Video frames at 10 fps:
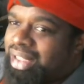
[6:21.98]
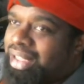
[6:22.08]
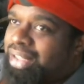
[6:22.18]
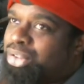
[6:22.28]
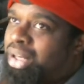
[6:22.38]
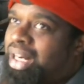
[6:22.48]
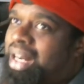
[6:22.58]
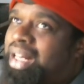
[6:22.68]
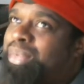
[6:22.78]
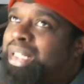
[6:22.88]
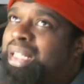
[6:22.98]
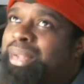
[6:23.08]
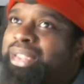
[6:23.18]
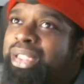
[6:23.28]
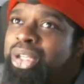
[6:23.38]
So here I am thinking I'm
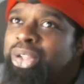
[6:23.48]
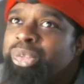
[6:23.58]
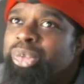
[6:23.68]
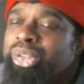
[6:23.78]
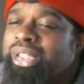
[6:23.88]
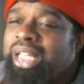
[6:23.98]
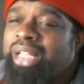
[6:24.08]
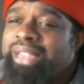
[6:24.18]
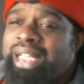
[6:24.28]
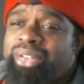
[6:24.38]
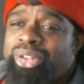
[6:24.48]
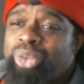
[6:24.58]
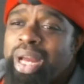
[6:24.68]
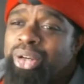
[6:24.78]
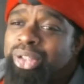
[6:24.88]
listening to country music. Then I was hanging out with this
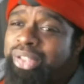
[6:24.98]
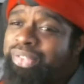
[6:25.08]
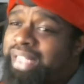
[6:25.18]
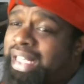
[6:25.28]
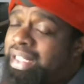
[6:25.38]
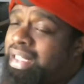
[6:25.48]
white girl the other day.